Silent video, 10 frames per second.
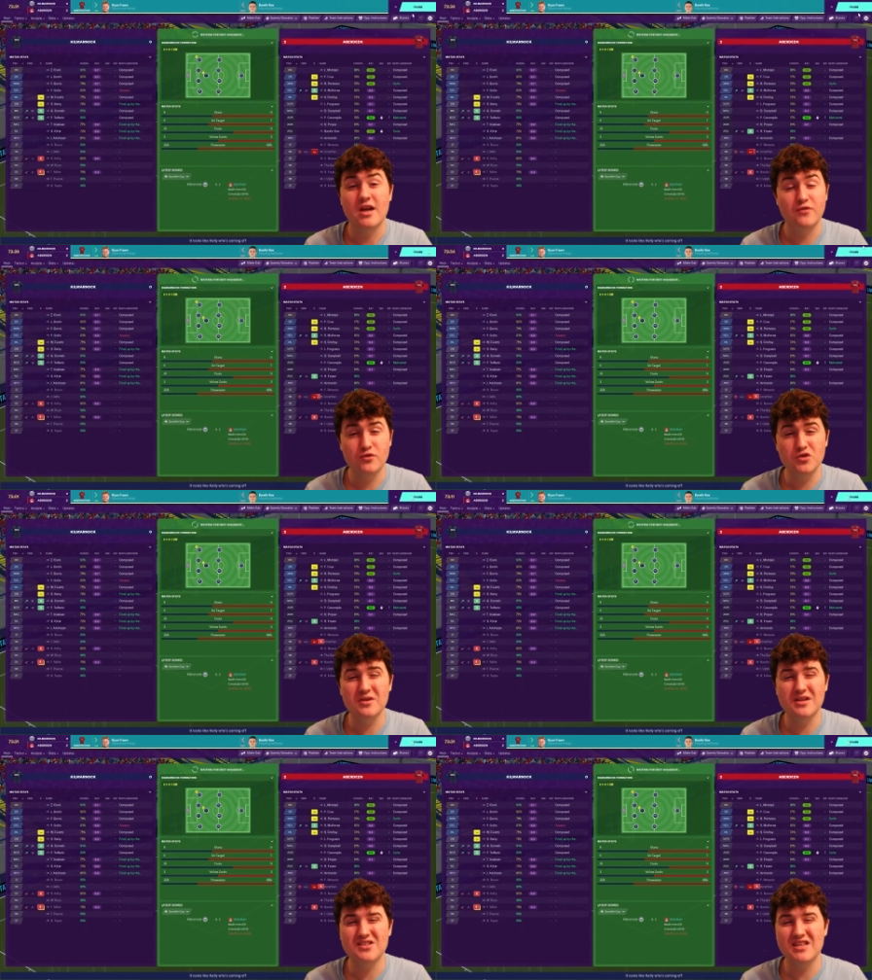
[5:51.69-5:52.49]
If you do
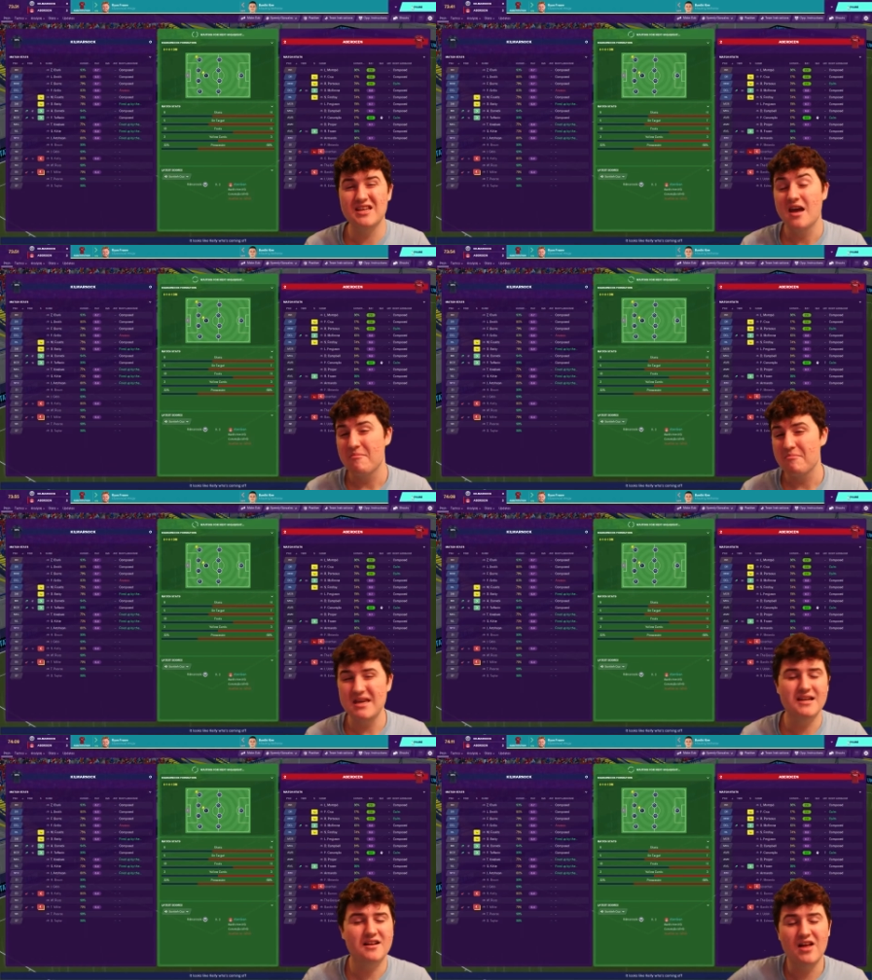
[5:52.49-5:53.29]
want to see
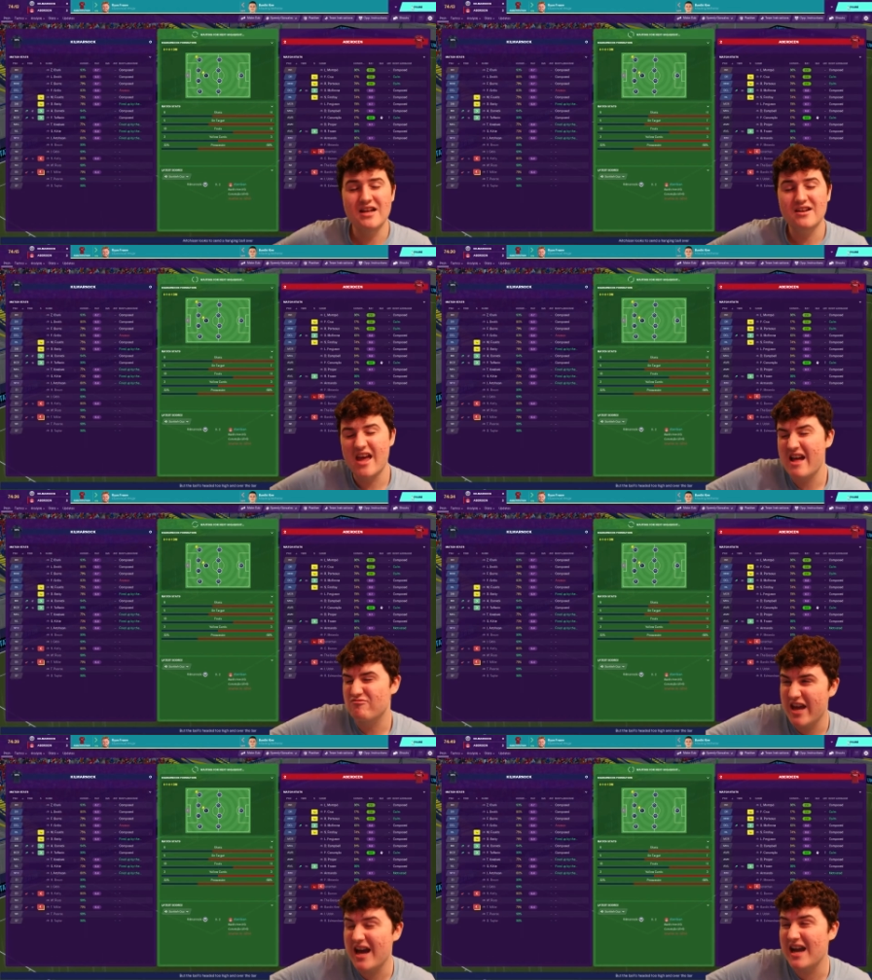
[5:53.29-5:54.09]
me and Glen uh,
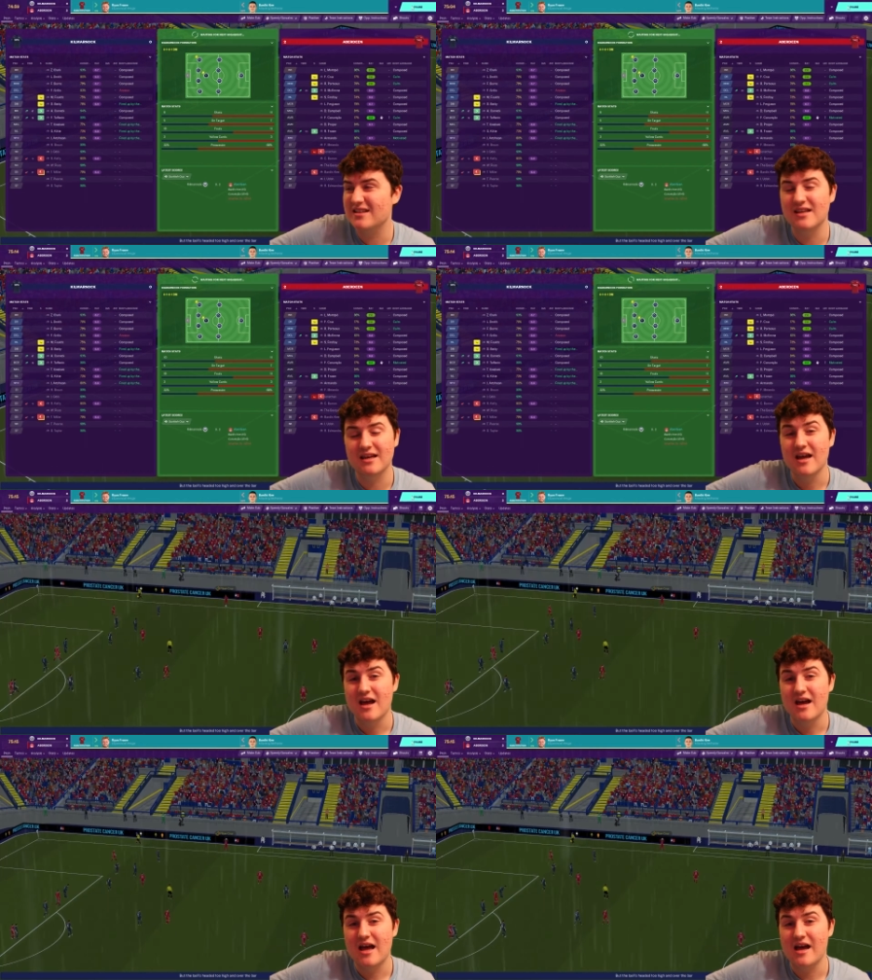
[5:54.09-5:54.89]
reacting
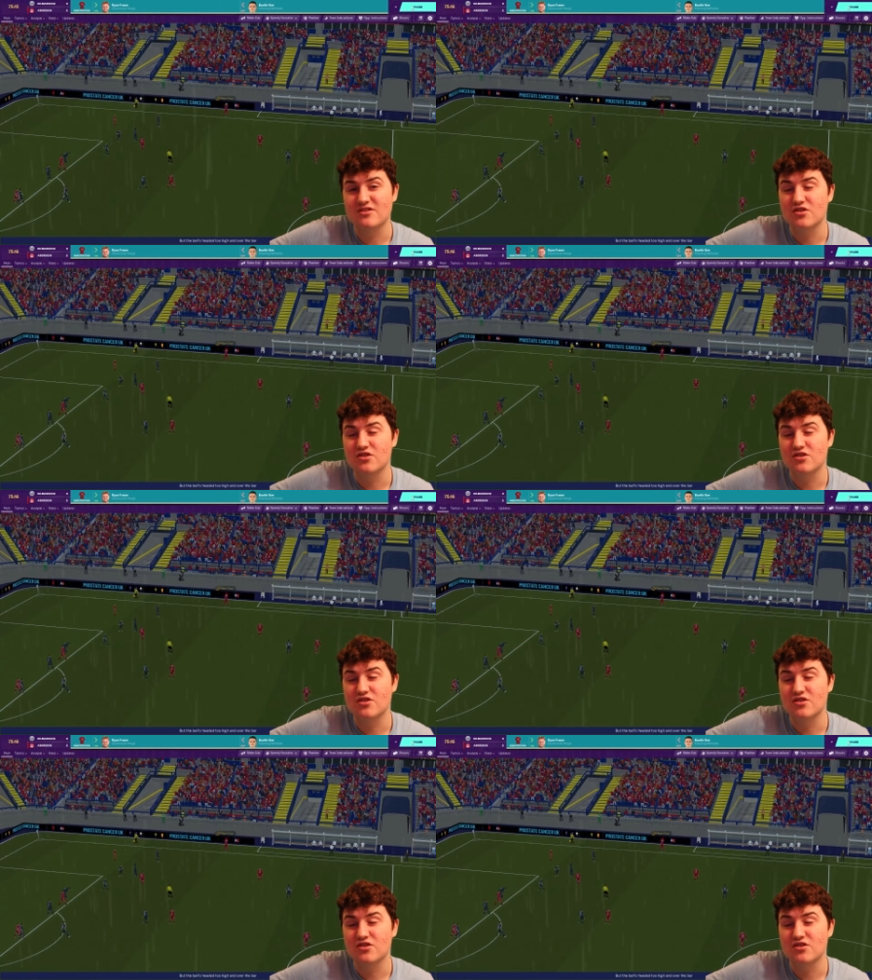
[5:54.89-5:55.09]
uh,